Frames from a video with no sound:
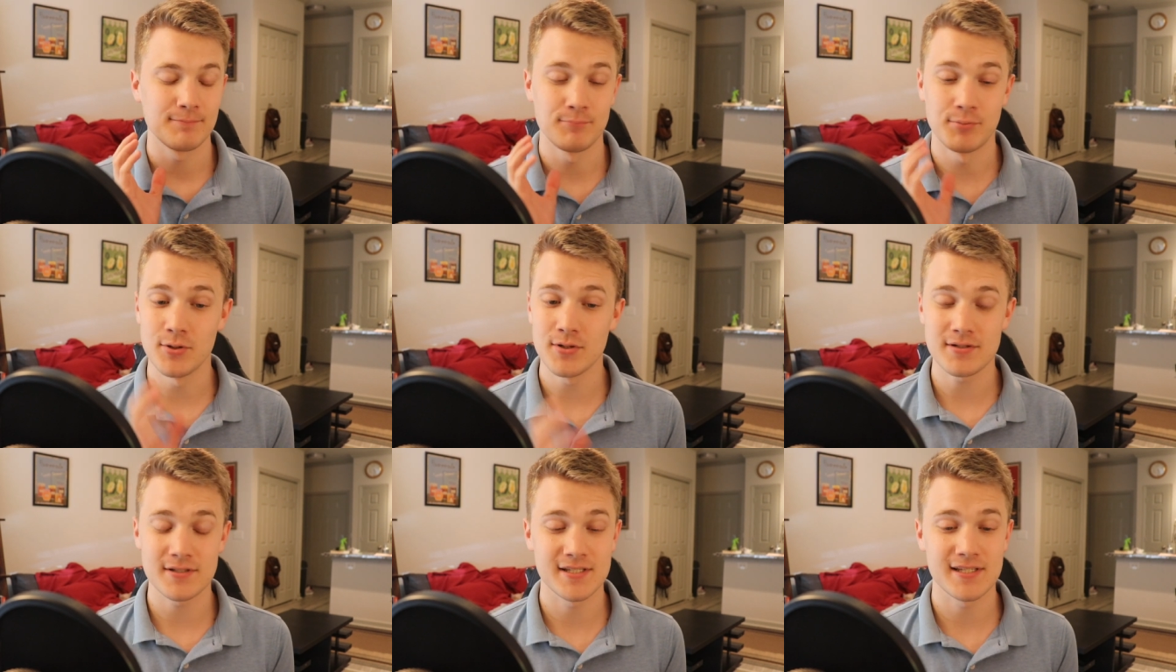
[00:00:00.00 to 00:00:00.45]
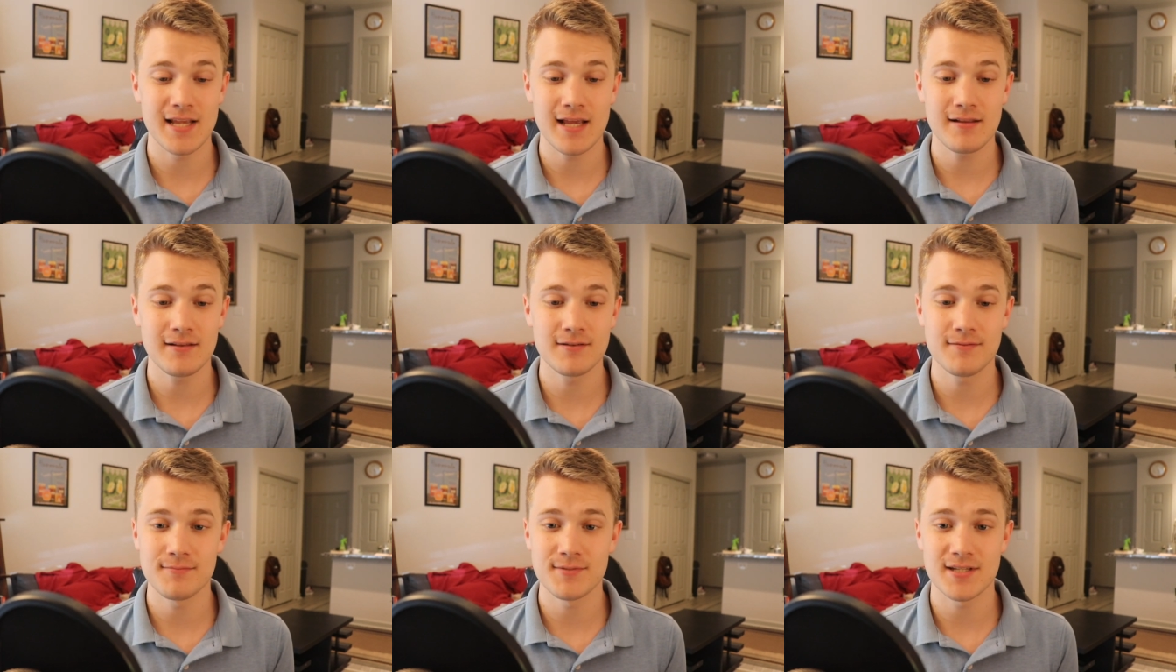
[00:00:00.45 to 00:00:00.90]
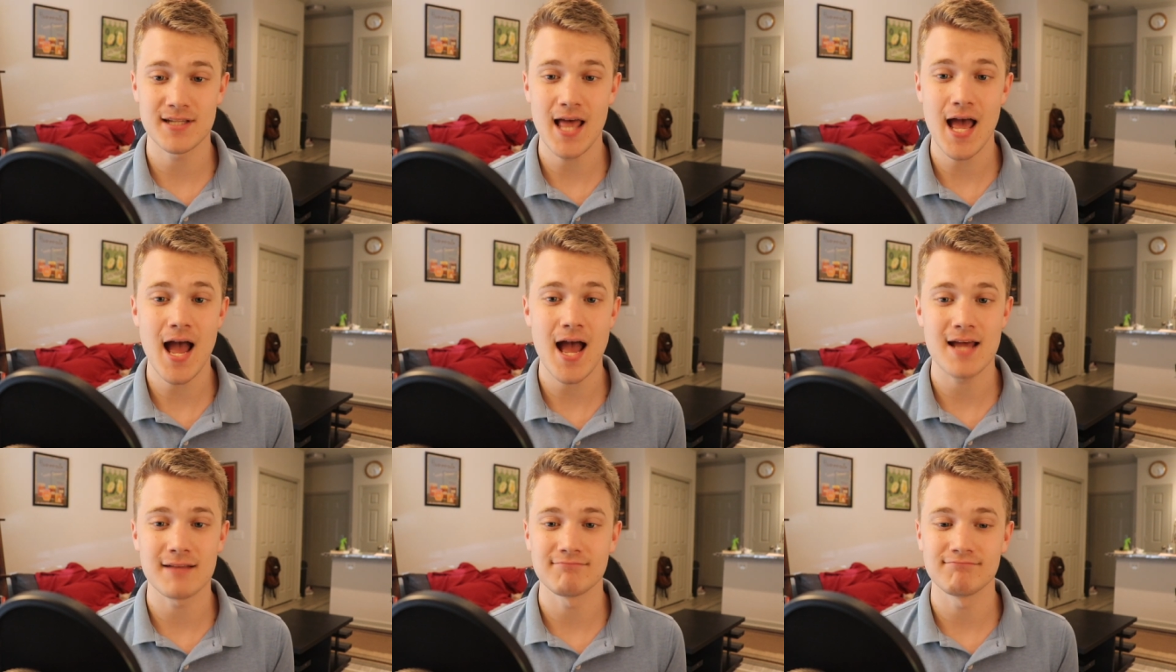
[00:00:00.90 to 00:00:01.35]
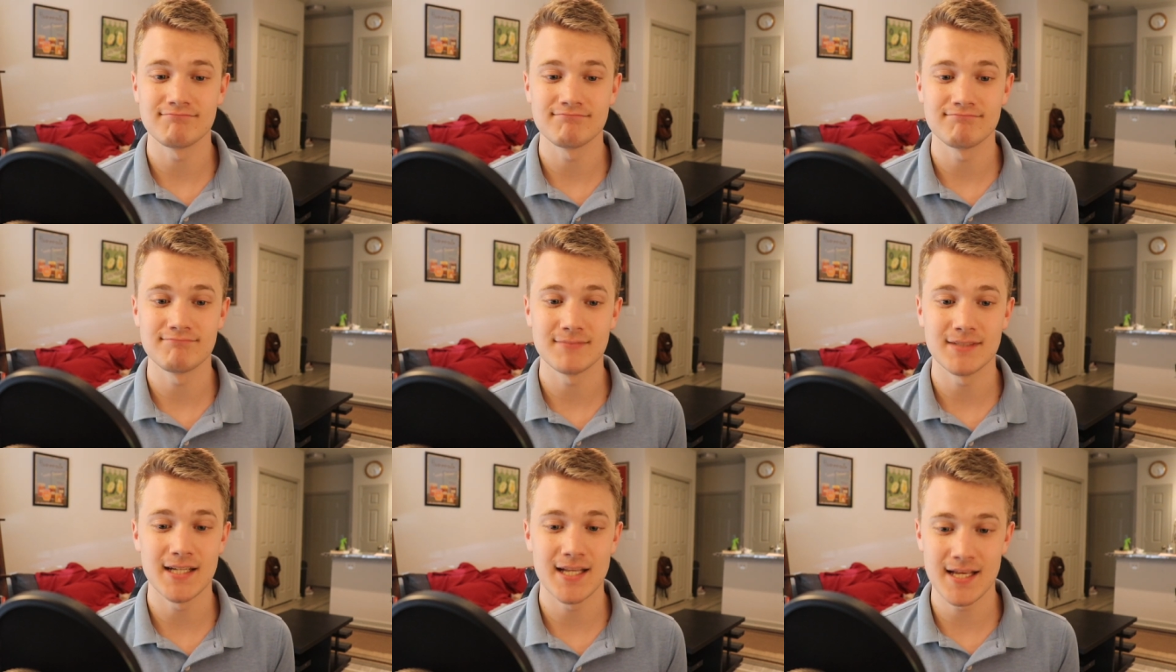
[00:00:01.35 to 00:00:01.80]
put Salem's Lot
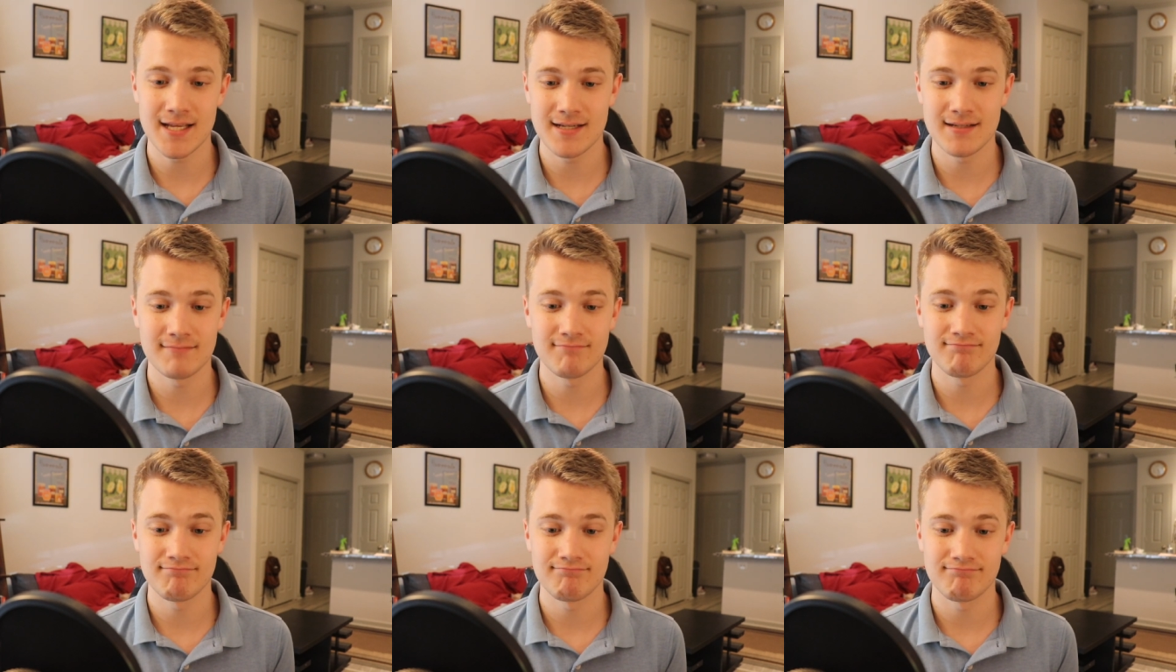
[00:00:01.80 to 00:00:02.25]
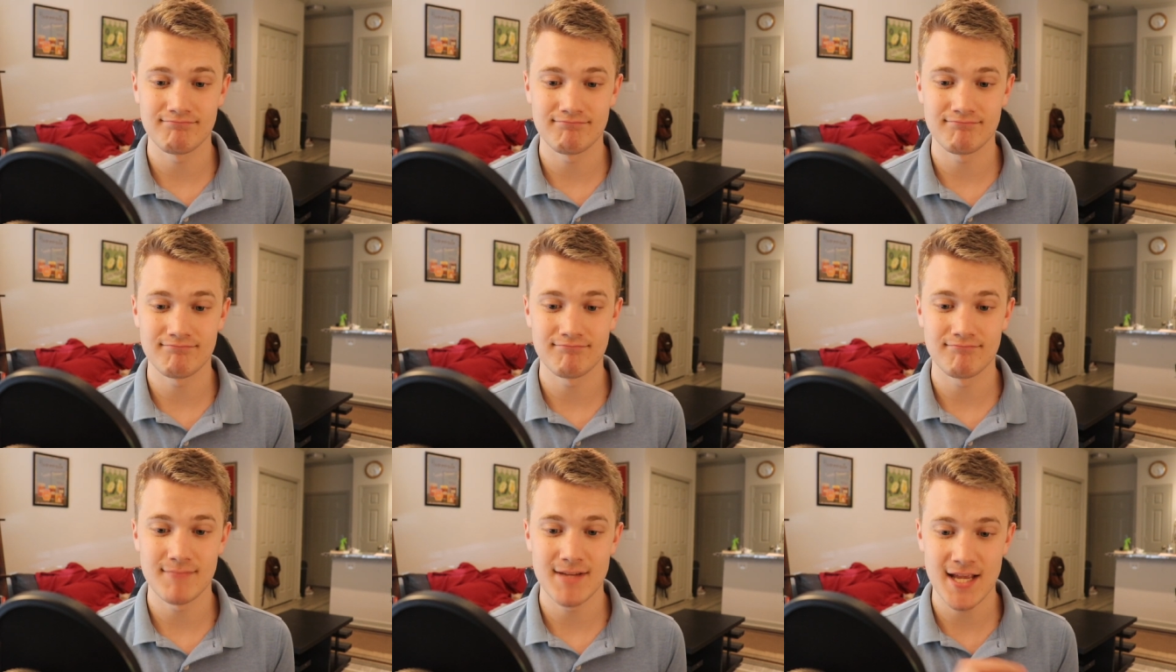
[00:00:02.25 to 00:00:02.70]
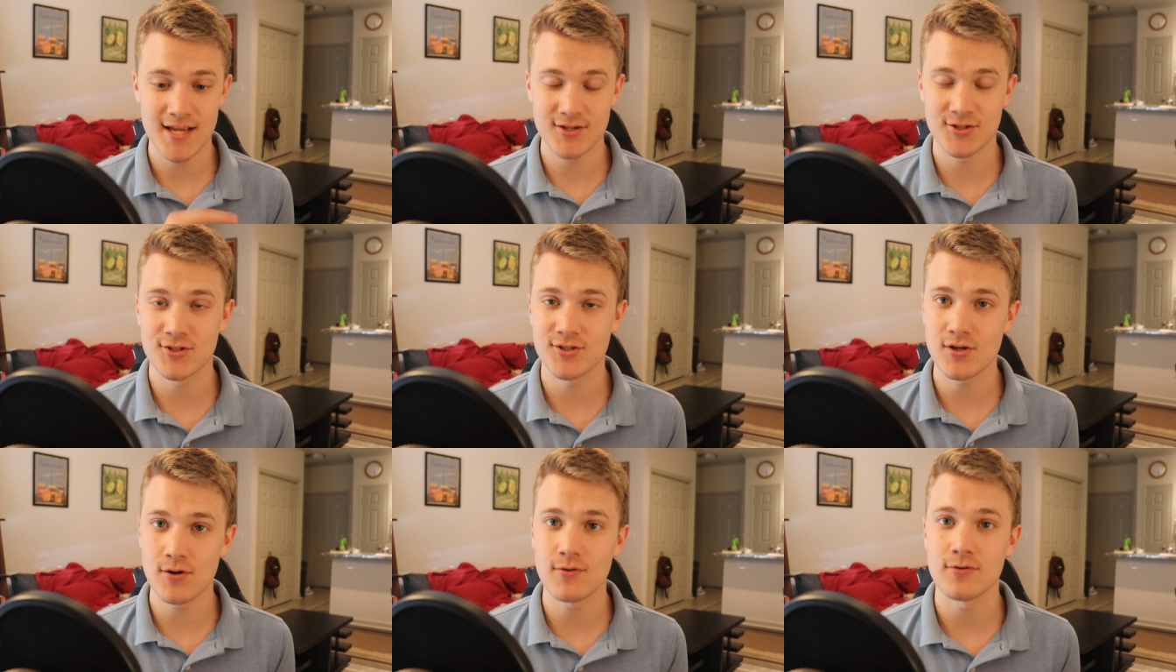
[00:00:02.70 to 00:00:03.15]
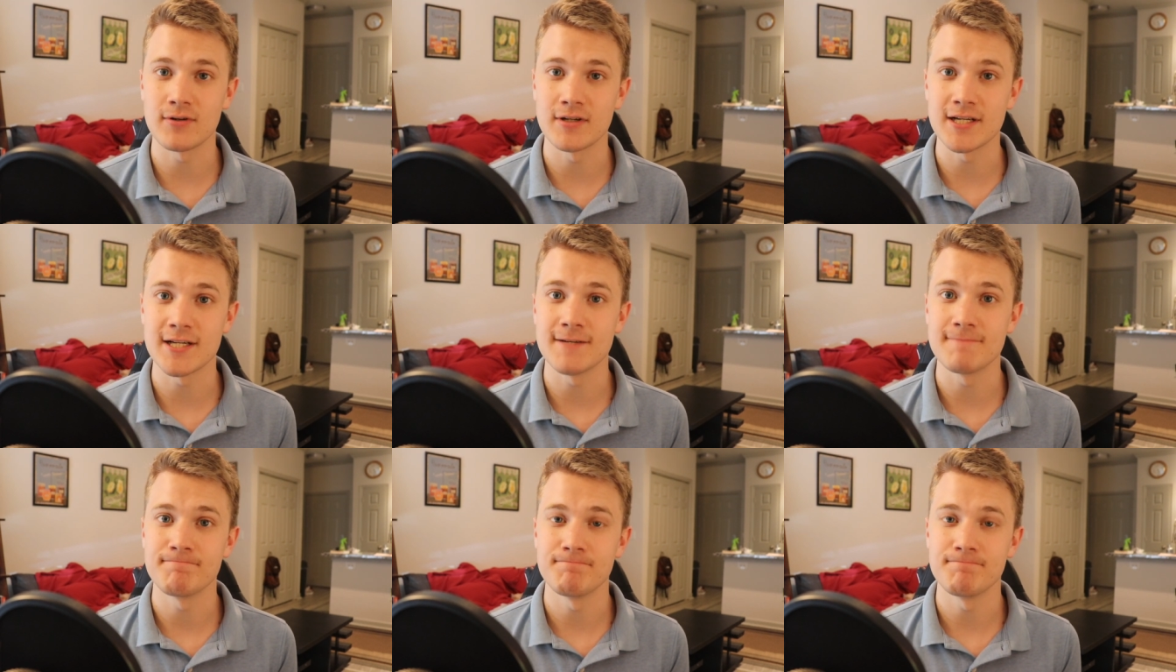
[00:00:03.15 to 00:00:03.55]
in his story.